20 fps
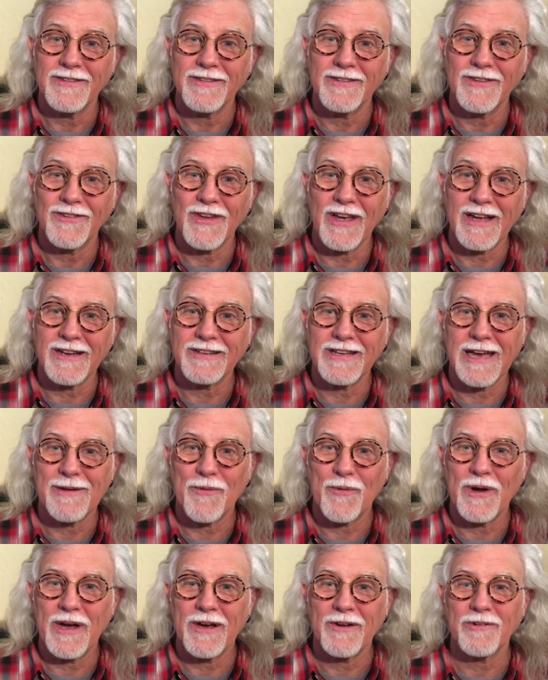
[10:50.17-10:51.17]
Second time
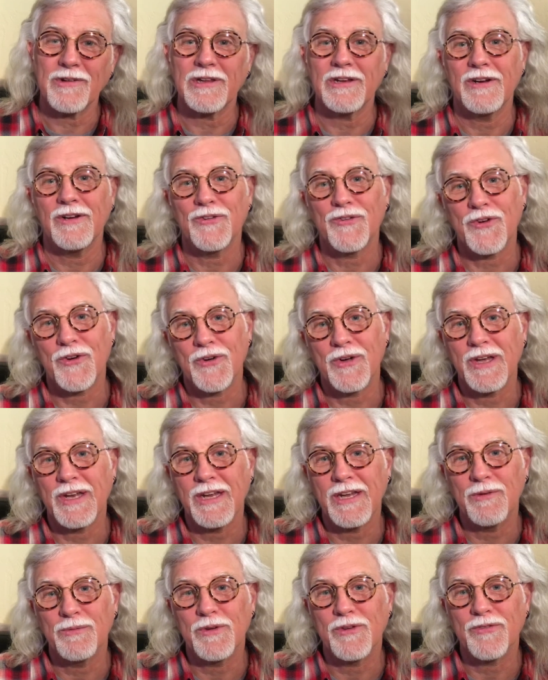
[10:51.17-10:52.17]
around, Clarence Earl
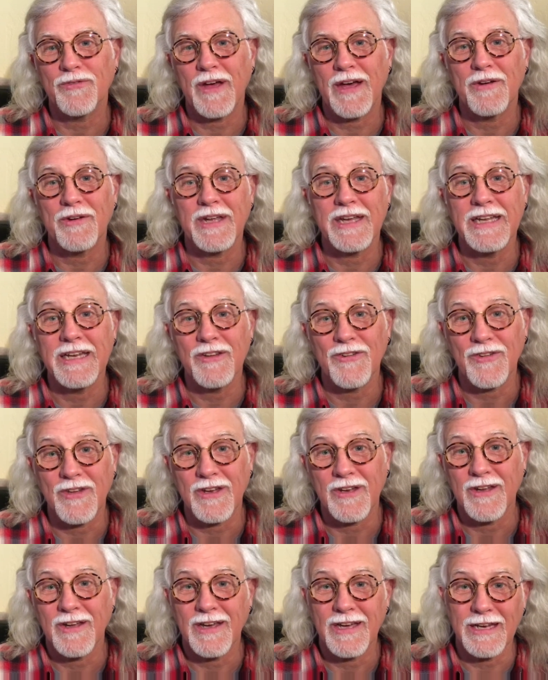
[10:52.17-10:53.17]
Gideon was found innocent,
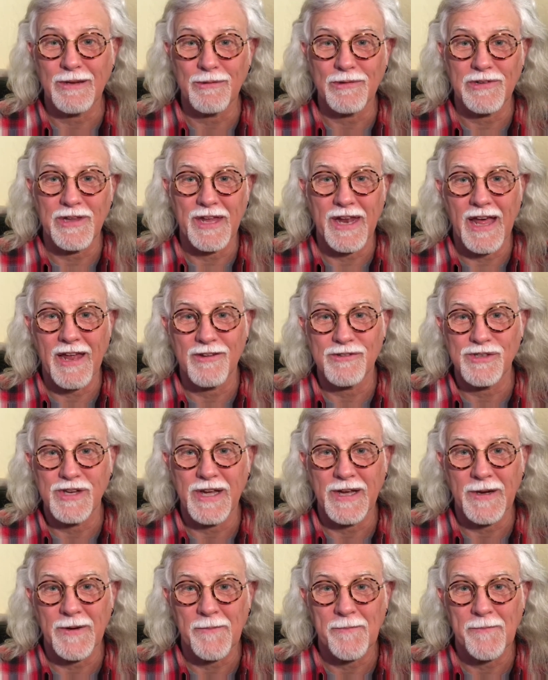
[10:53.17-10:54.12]
and he was let out of jail.